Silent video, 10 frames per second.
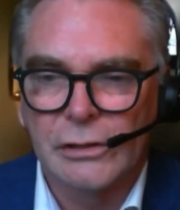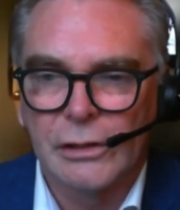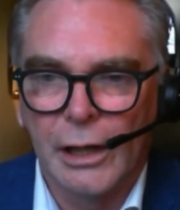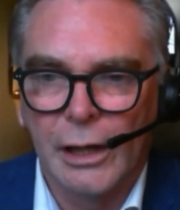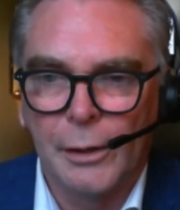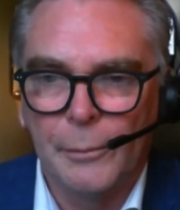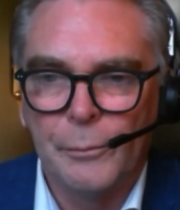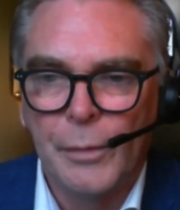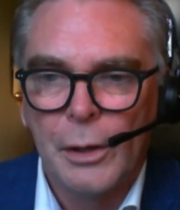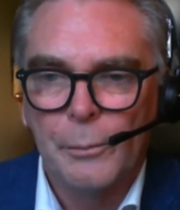
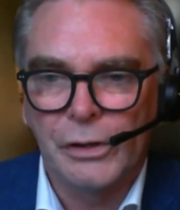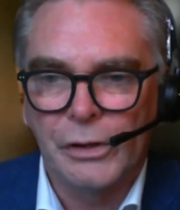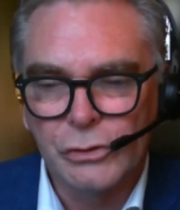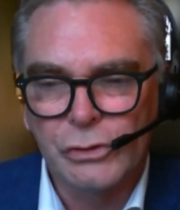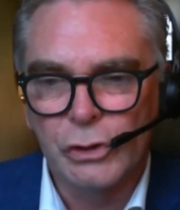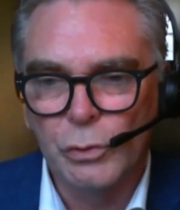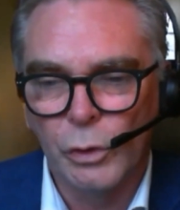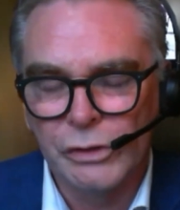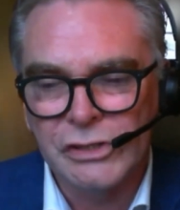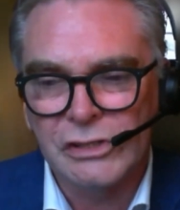but you do
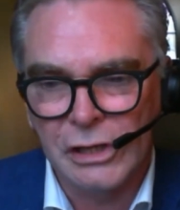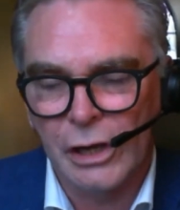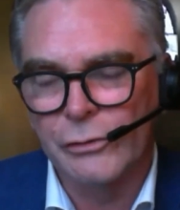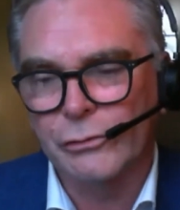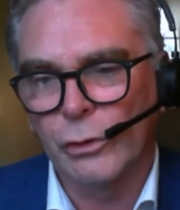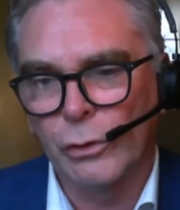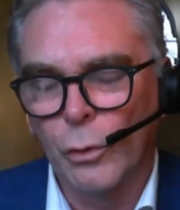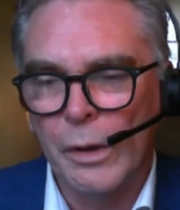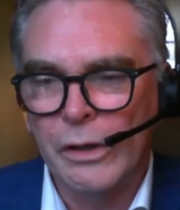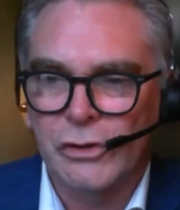want it to go through
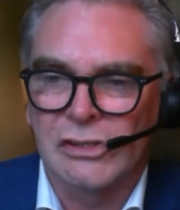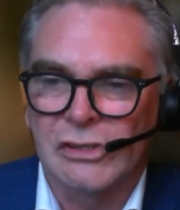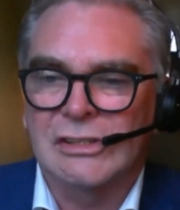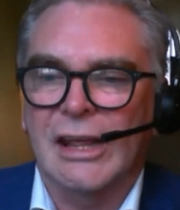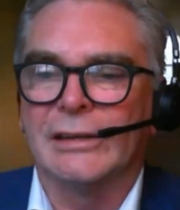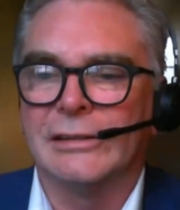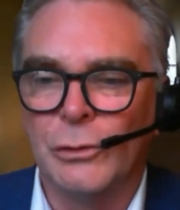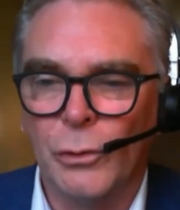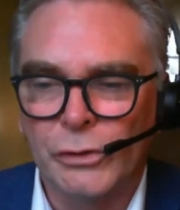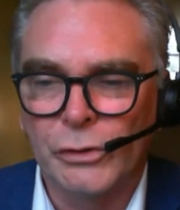almost on a standing
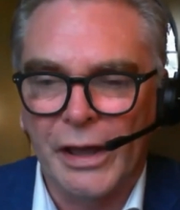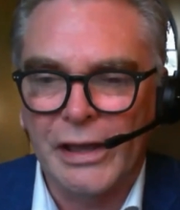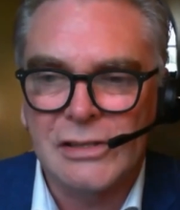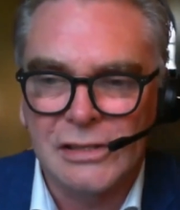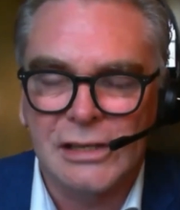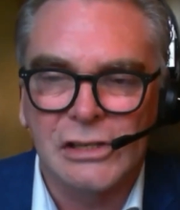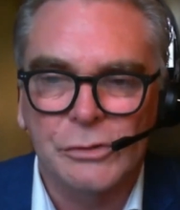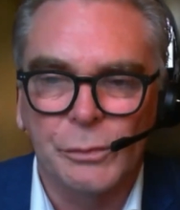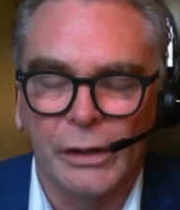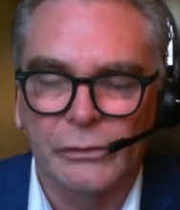order basis
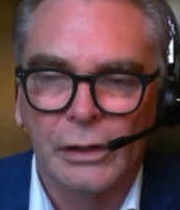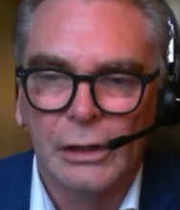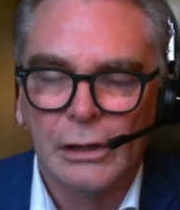each month,